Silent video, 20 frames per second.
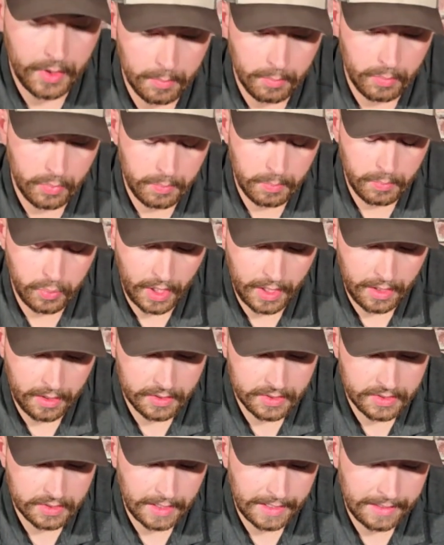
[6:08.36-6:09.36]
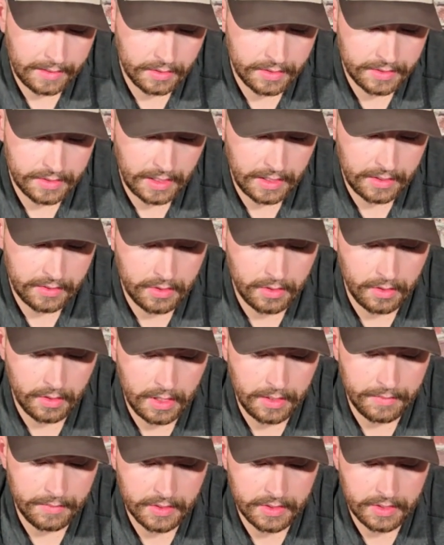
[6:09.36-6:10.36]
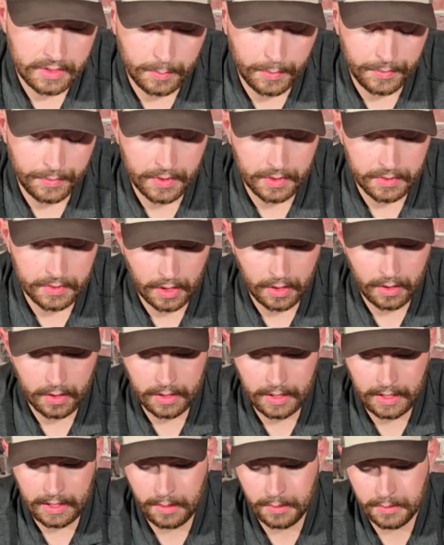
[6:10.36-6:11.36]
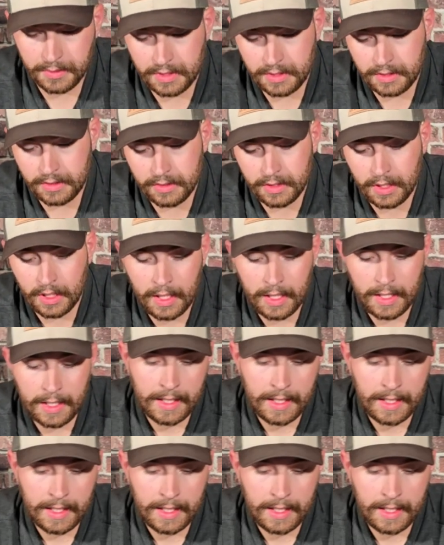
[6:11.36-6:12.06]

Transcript: their prior slider sites or even some of their target housings.